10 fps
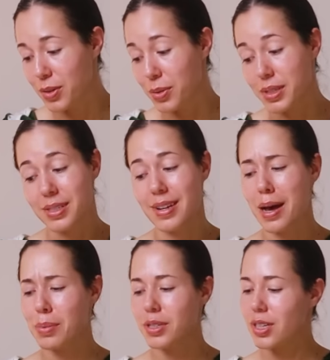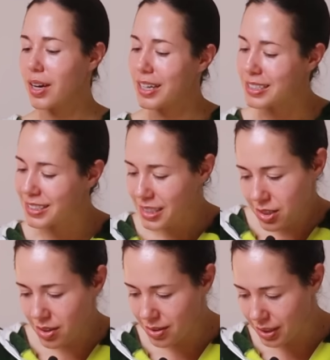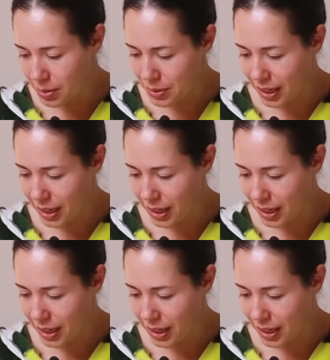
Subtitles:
who established a consistent sleep